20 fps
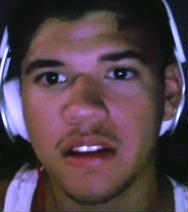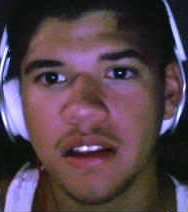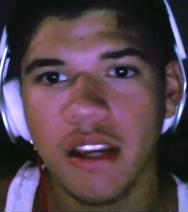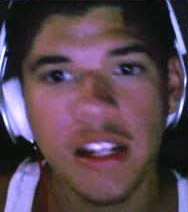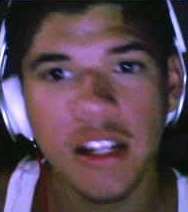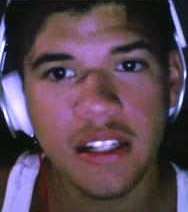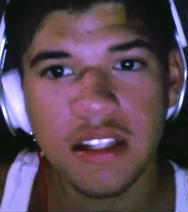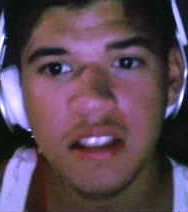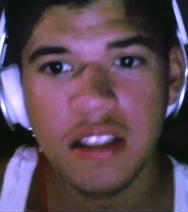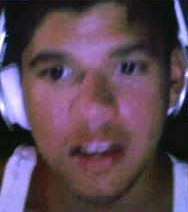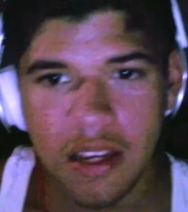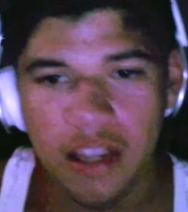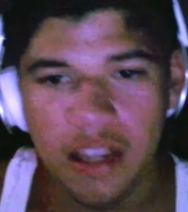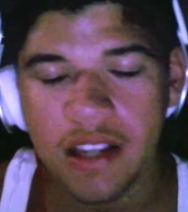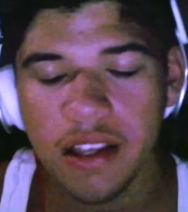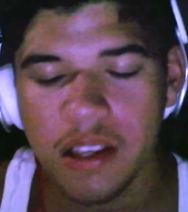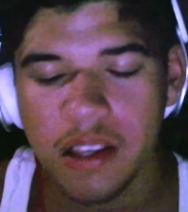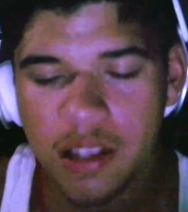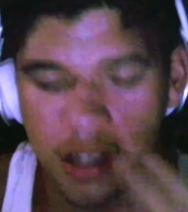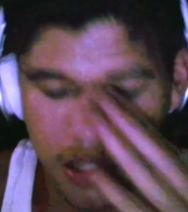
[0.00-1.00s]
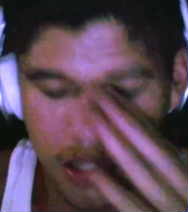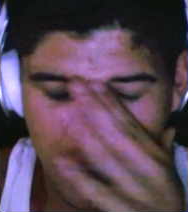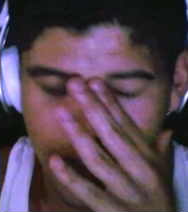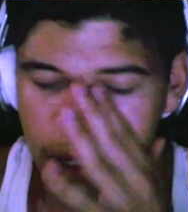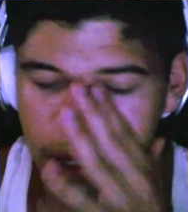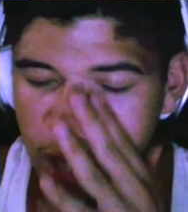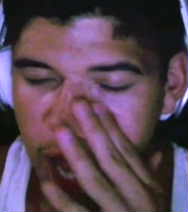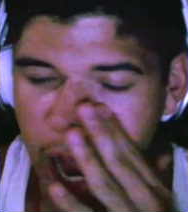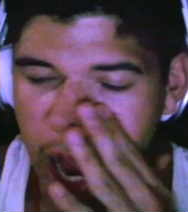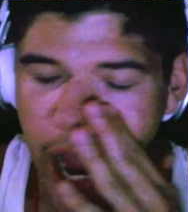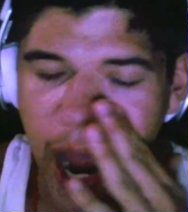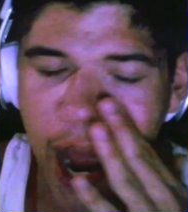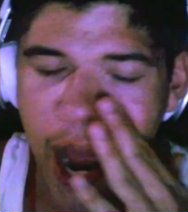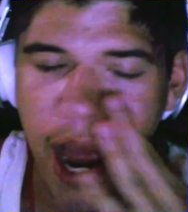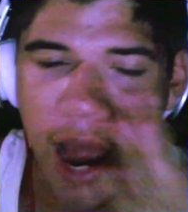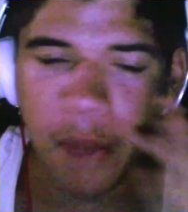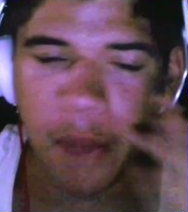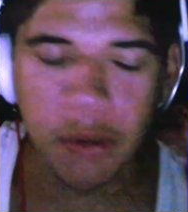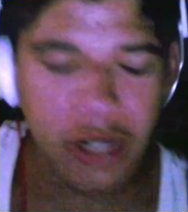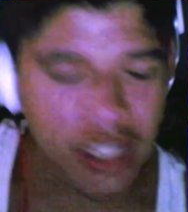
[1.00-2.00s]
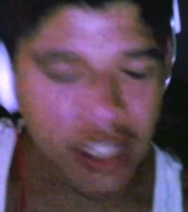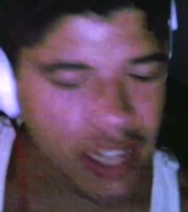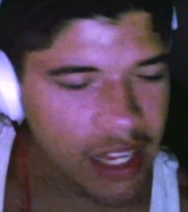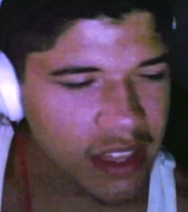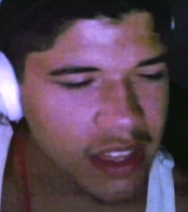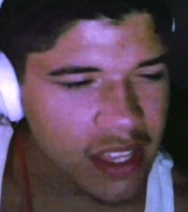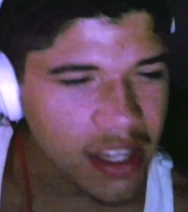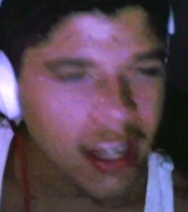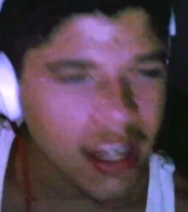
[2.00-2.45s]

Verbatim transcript: need it. It doesn't need it. I I,